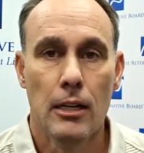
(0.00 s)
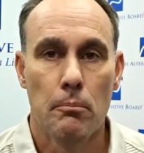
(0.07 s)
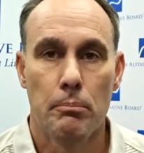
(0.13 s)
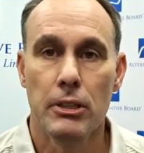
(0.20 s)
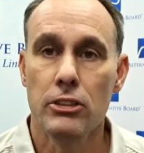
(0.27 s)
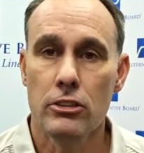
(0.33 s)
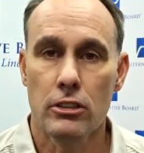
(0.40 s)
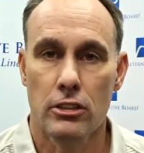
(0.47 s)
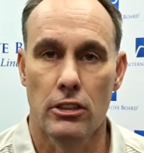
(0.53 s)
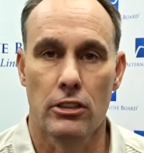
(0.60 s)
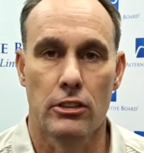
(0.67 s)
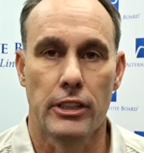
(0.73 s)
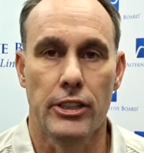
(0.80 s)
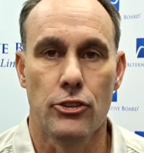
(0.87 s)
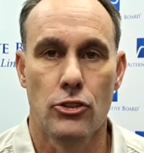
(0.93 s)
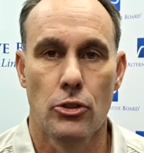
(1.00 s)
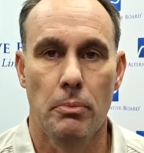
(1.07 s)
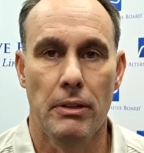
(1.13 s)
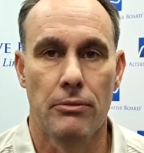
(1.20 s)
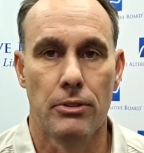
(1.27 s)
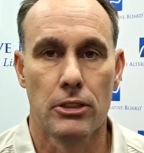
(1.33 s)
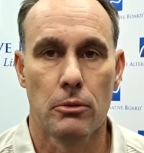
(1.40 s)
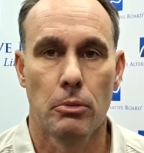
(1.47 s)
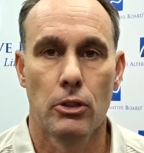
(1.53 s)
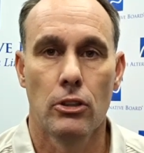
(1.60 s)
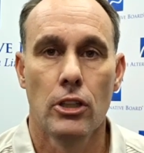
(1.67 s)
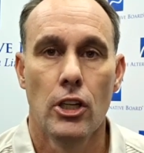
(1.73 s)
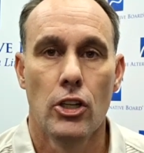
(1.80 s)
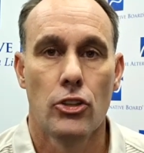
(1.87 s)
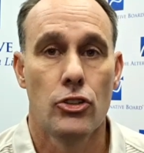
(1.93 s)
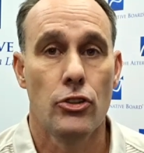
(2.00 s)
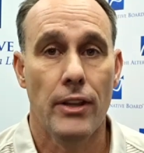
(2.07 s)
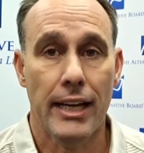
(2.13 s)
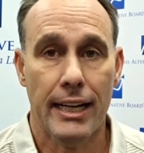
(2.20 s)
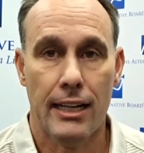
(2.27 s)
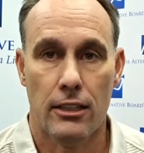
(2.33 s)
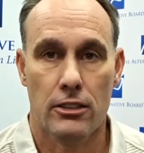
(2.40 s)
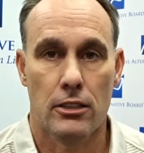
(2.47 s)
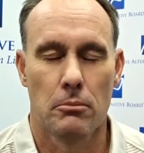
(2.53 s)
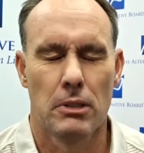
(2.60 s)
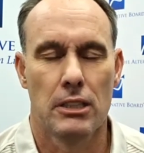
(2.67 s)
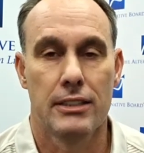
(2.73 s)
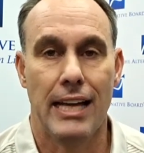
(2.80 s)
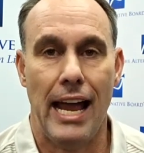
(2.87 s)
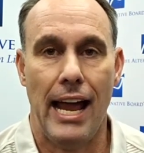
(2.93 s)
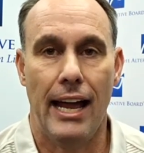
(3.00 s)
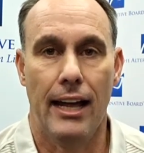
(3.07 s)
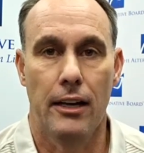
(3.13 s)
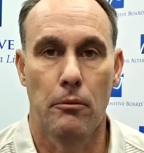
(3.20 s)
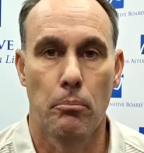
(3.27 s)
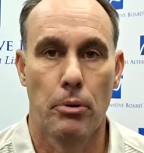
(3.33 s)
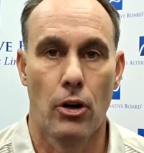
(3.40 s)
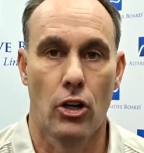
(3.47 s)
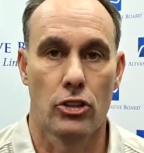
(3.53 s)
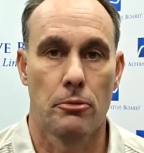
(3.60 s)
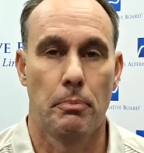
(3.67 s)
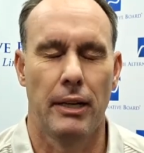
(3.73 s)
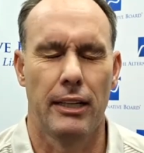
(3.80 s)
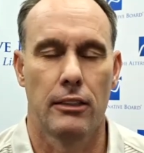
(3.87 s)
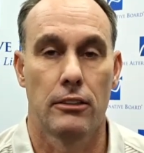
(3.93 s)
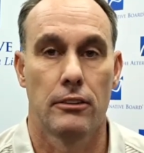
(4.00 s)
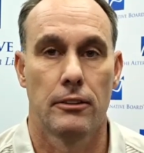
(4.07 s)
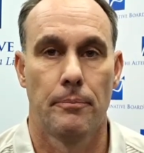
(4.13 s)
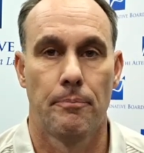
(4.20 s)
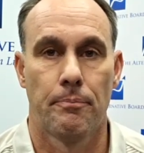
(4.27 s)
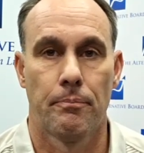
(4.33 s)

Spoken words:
Businesses need to be visible to their customers and prospects.